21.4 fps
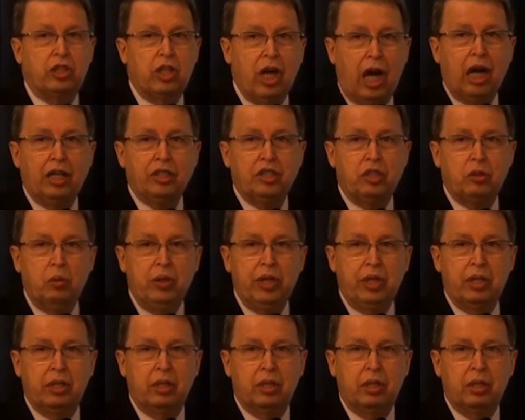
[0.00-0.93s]
God's
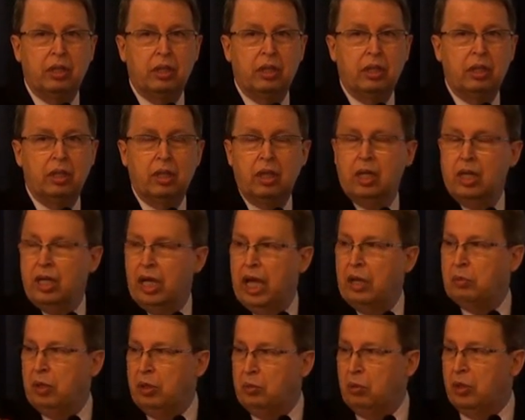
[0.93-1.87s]
will.
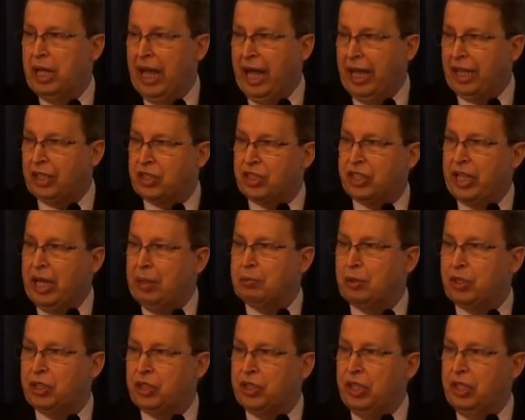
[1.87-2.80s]
And we will
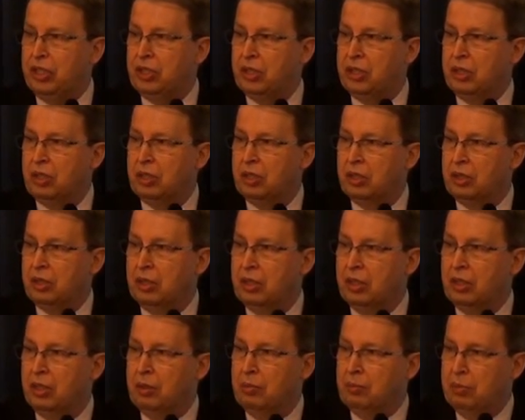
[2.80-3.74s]
accept sin
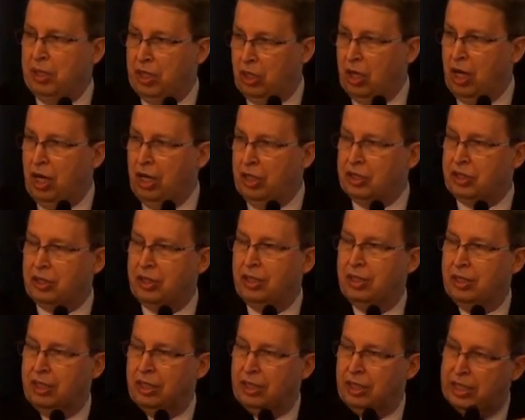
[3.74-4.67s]
because
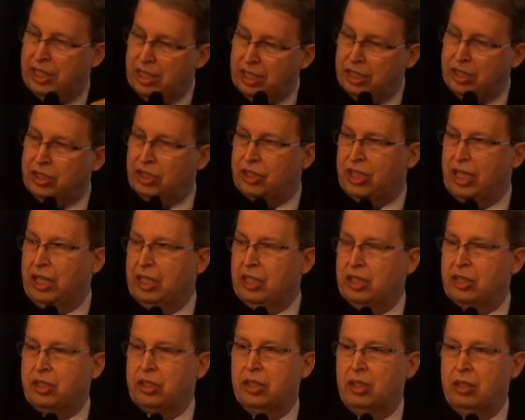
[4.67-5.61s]
these
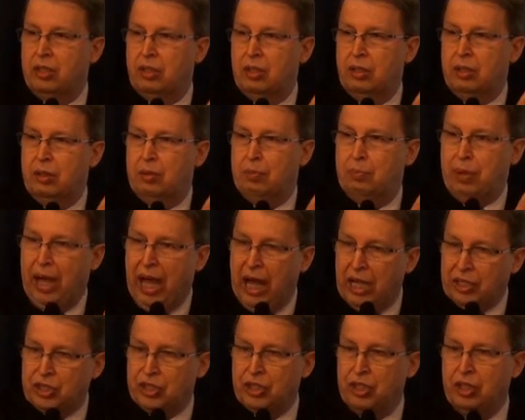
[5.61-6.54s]
things,
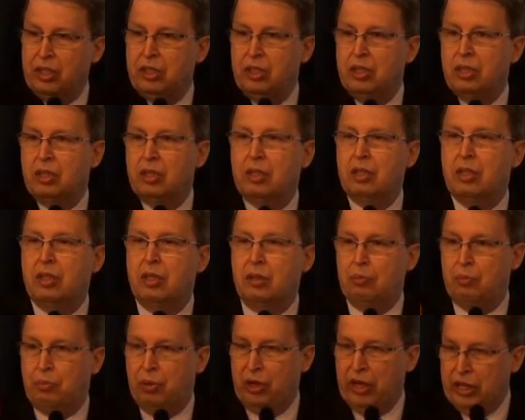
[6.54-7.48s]
passion,
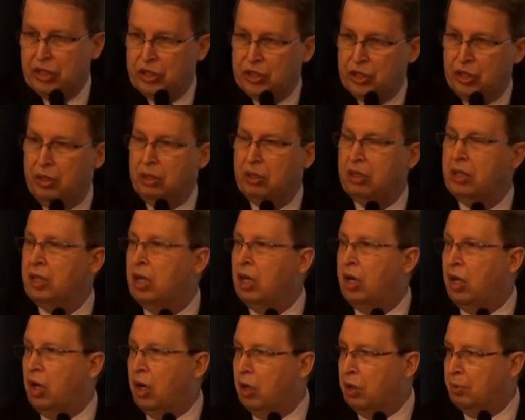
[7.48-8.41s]
pleasure,
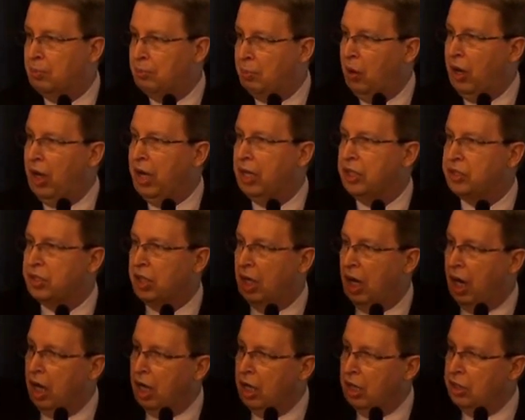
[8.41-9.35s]
or pride
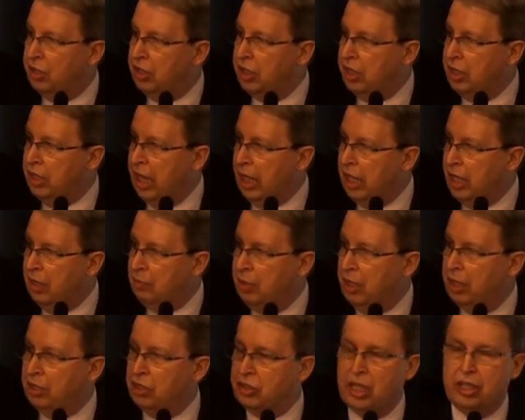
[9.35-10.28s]
are the
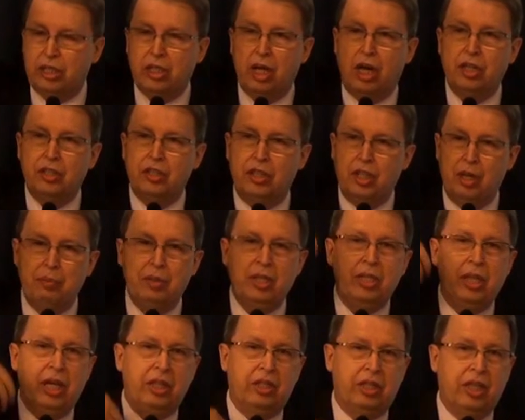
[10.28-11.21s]
elements that are
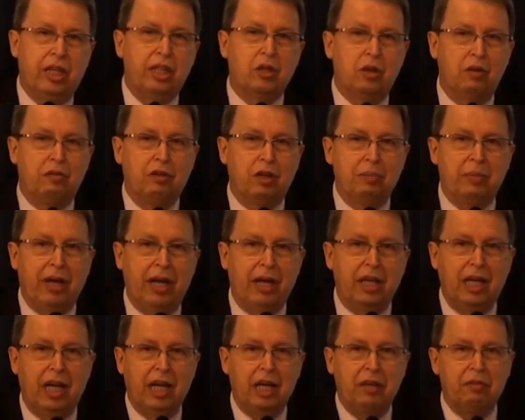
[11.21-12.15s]
dominating over
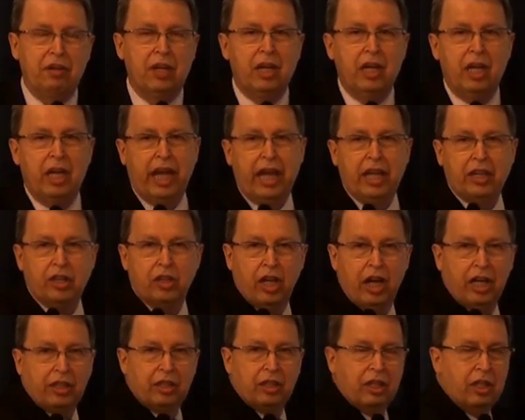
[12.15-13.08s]
my life and
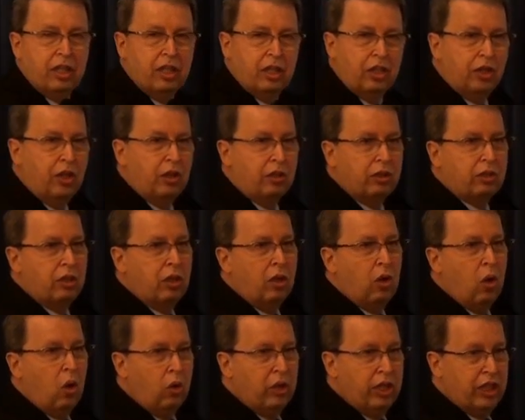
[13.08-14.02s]
not the
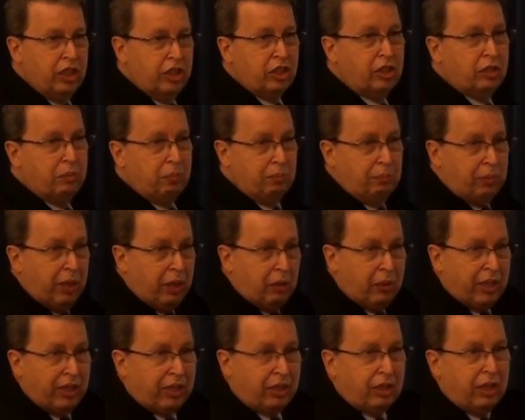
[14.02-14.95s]
Holy
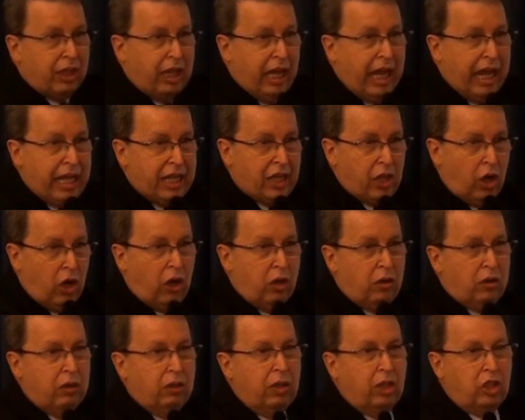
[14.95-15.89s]
Spirit
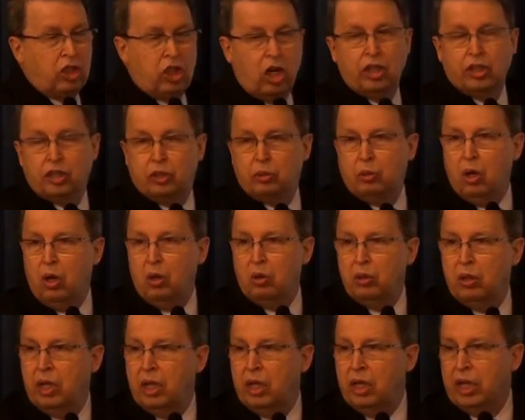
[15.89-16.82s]
inner
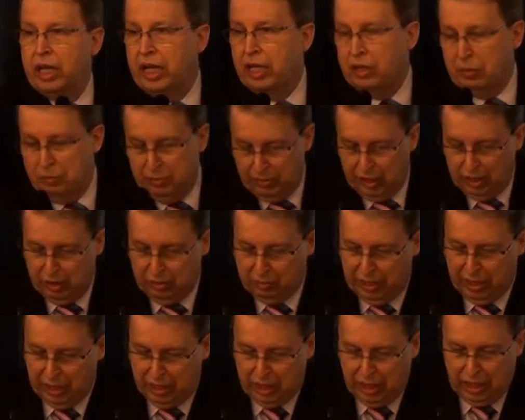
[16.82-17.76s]
control in, in
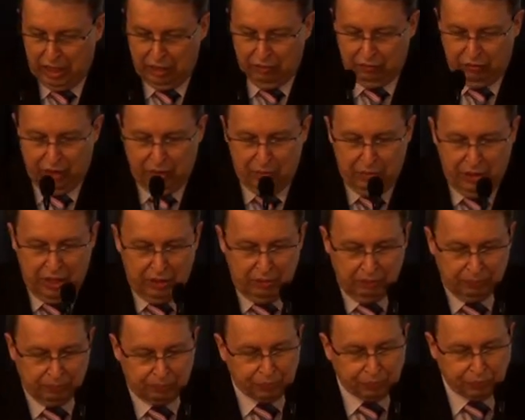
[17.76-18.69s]
my life.
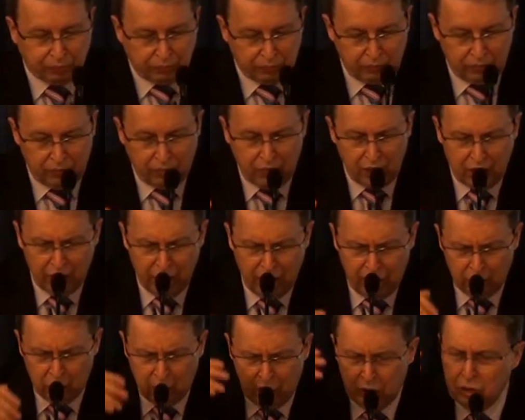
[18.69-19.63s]
Amen?
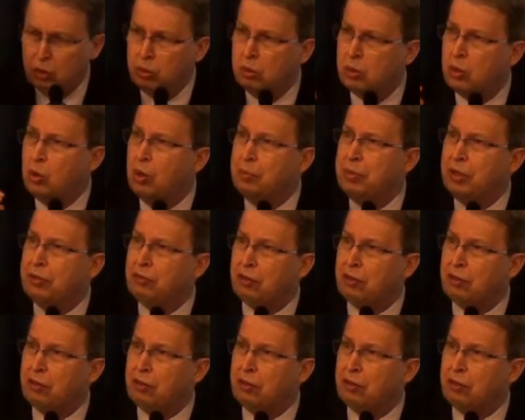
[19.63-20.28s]
Now I want to go a bit